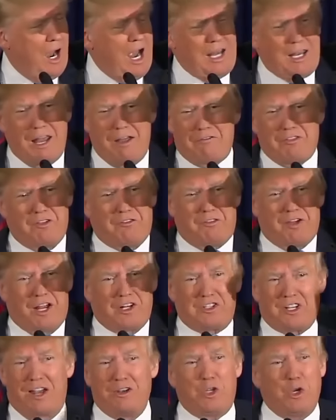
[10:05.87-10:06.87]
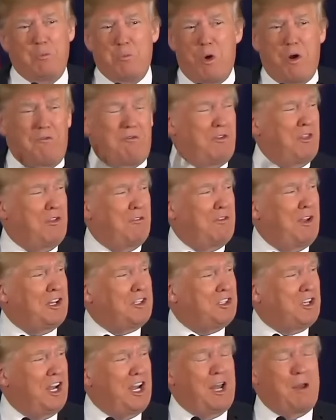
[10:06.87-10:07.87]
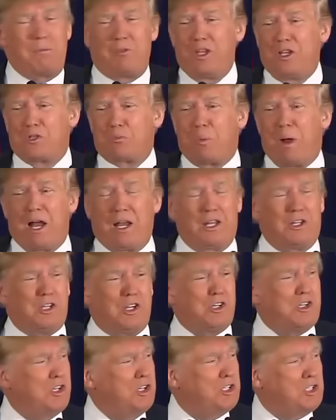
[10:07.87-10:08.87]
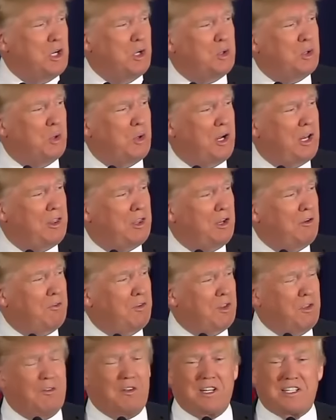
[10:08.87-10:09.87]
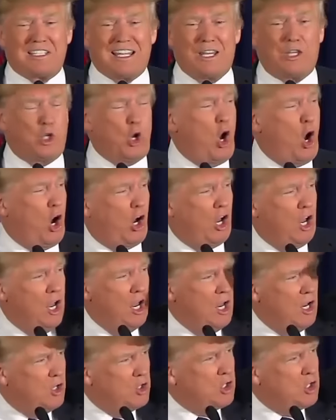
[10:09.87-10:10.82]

I love the vets. I do more for the vets than these politicians don't do anything for the vets. They talk.